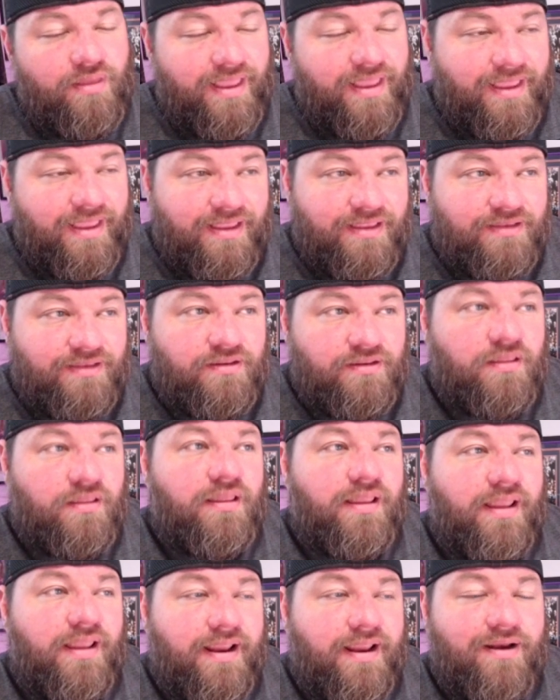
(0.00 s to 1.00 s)
and
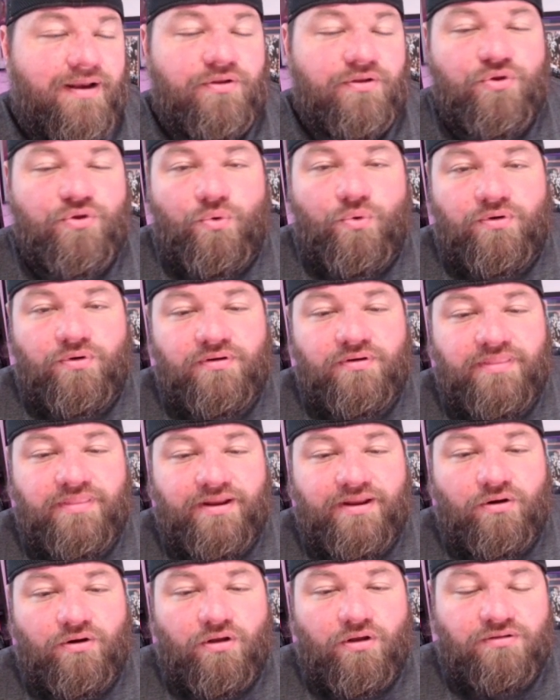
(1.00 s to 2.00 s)
Eric Gordon. They
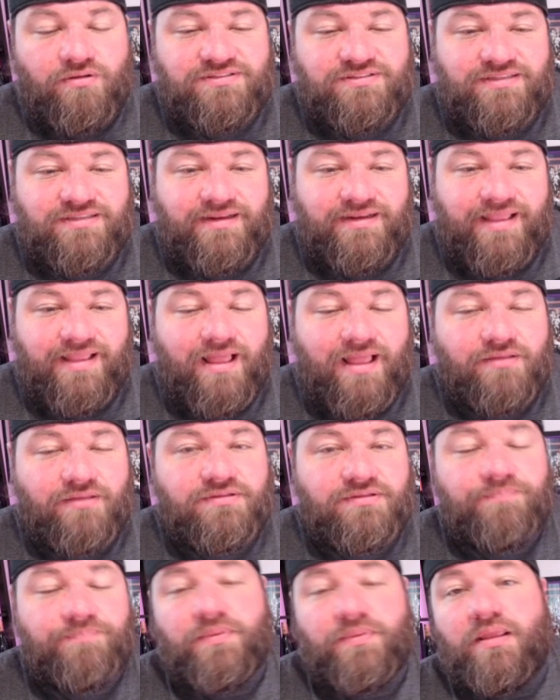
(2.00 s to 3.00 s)
are all sitting out.